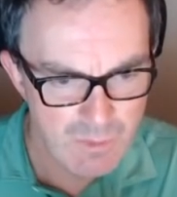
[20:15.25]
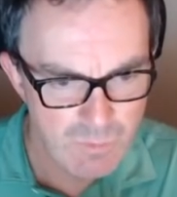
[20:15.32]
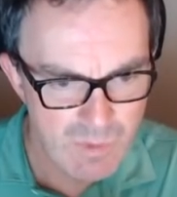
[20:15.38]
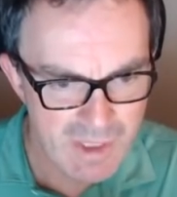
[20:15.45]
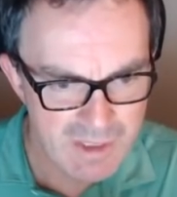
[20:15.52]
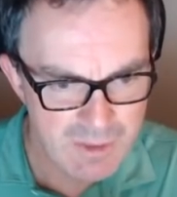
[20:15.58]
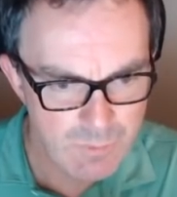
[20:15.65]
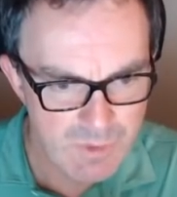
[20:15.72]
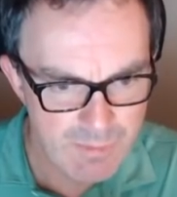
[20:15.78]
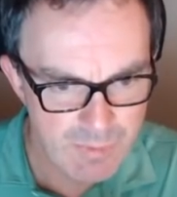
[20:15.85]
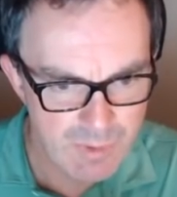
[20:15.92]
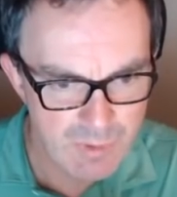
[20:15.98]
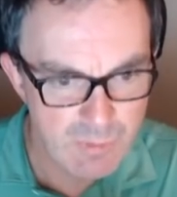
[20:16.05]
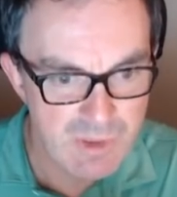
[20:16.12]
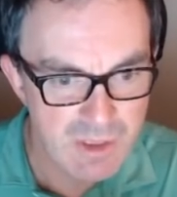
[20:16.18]
Where can we
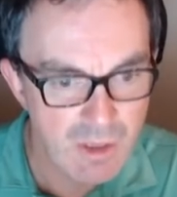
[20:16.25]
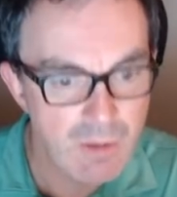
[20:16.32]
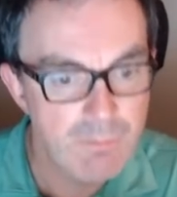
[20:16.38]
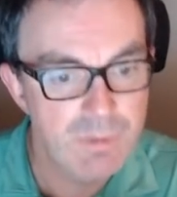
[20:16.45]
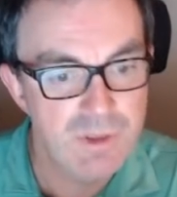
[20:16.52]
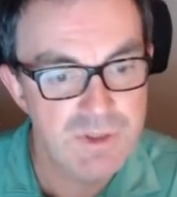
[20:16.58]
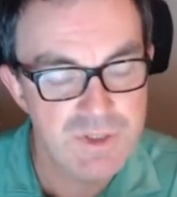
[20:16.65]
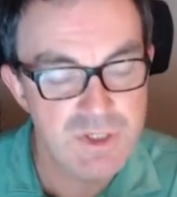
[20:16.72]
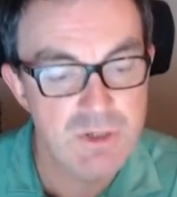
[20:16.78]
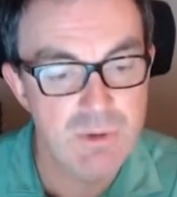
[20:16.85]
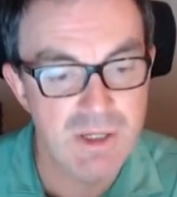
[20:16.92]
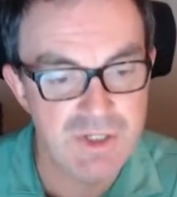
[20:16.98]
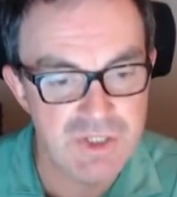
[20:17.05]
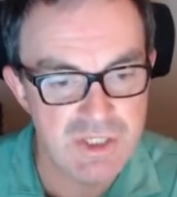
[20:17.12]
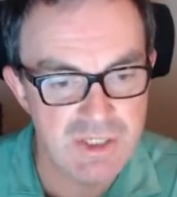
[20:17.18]
put... We can't put a two
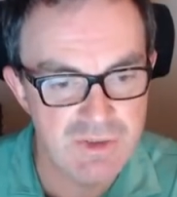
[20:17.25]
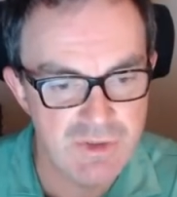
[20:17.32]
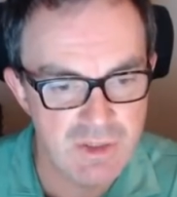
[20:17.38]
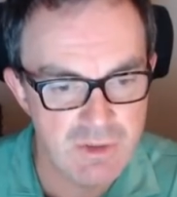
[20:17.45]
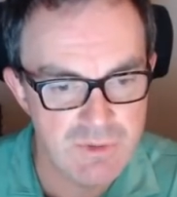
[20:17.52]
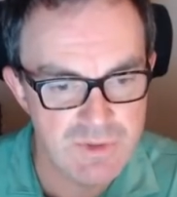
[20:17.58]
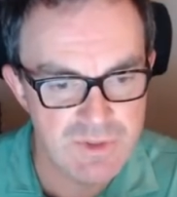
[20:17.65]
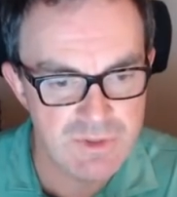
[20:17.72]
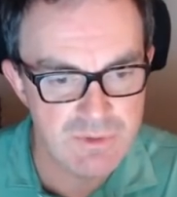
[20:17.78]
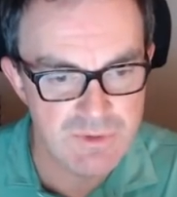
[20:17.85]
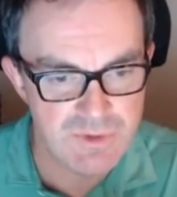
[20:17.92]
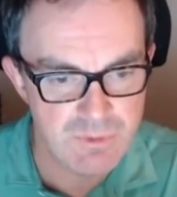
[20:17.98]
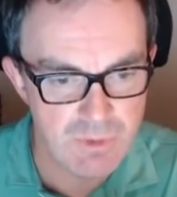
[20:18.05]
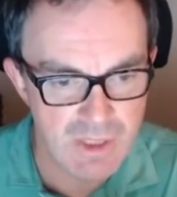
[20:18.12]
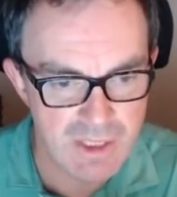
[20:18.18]
actually in those two
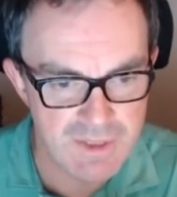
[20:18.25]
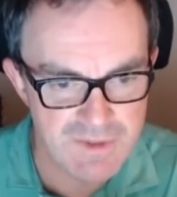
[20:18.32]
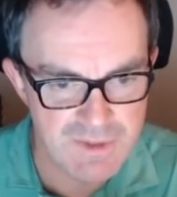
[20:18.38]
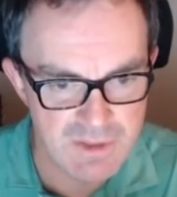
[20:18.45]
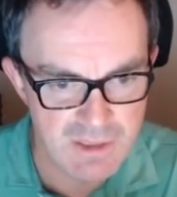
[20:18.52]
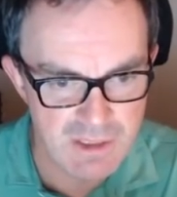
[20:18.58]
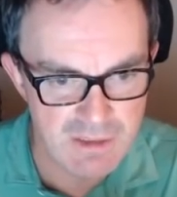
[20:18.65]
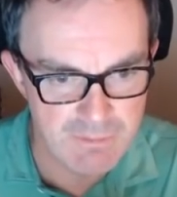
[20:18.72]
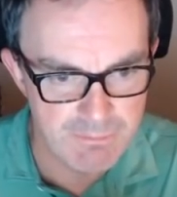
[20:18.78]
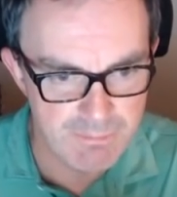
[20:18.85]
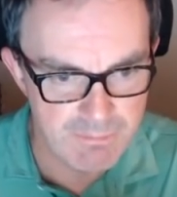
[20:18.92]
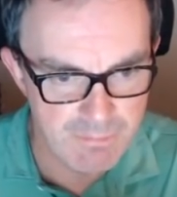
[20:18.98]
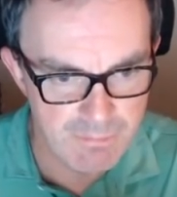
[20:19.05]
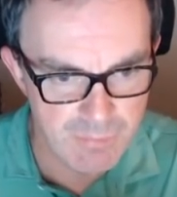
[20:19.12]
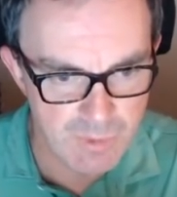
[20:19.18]
squares in
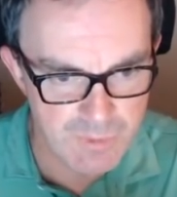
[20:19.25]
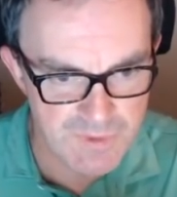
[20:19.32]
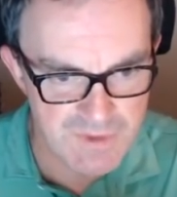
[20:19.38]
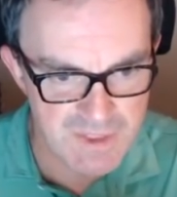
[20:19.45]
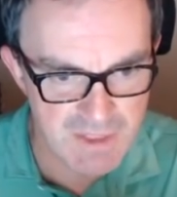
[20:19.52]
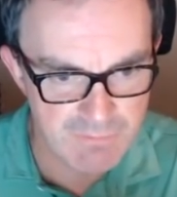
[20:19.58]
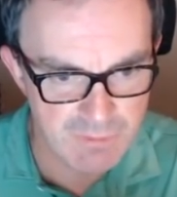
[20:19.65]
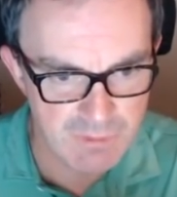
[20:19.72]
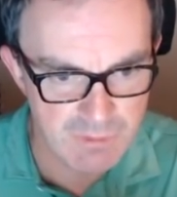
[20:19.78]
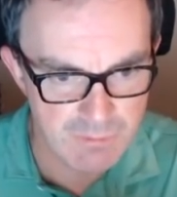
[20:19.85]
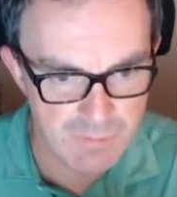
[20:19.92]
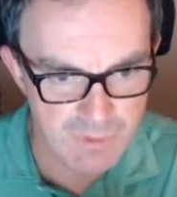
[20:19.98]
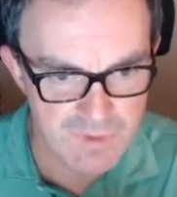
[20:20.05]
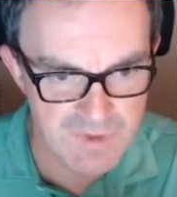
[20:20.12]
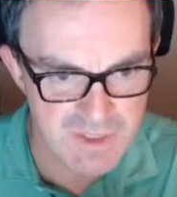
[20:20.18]
box seven
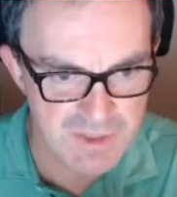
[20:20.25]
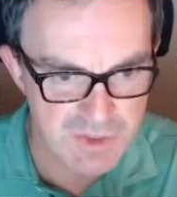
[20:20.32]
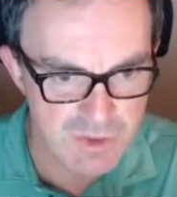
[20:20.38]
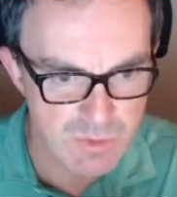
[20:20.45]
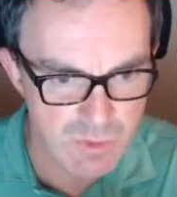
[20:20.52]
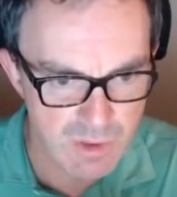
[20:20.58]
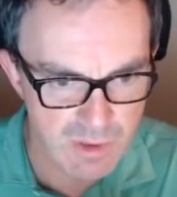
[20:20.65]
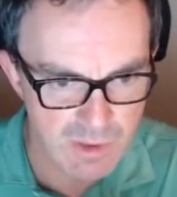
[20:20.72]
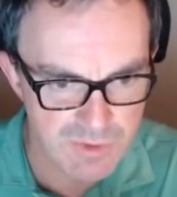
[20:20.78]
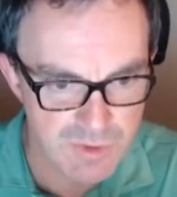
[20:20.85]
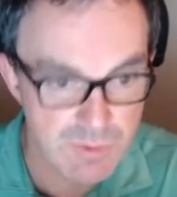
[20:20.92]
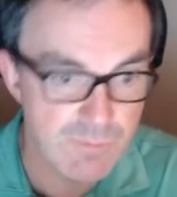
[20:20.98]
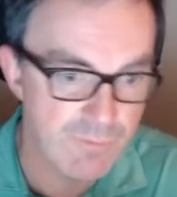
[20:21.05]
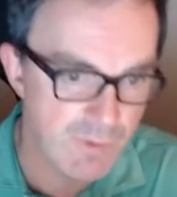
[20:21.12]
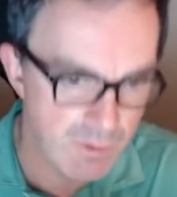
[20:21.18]
because they're too,
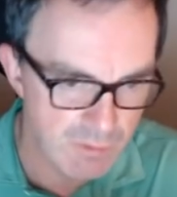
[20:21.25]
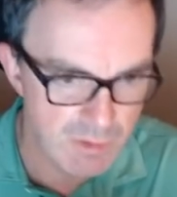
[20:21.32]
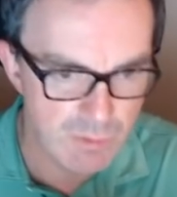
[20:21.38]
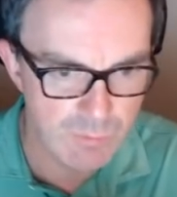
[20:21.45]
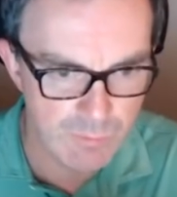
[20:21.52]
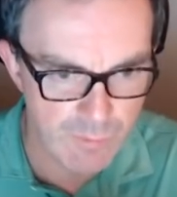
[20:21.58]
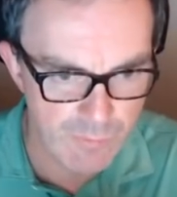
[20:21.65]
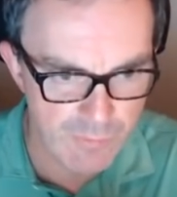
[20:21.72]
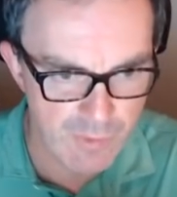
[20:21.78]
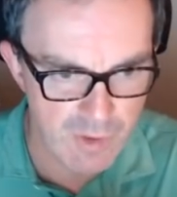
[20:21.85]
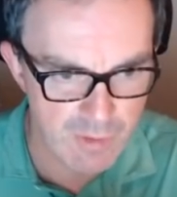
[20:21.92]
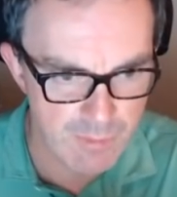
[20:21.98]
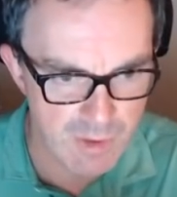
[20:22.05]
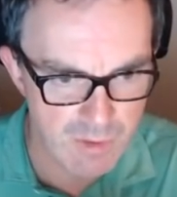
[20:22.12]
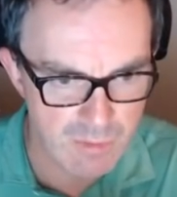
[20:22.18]
too far along the
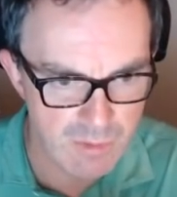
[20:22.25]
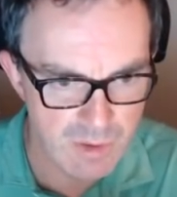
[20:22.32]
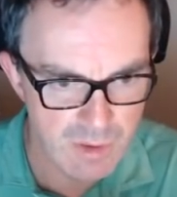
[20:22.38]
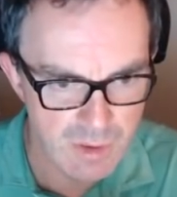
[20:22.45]
thermo.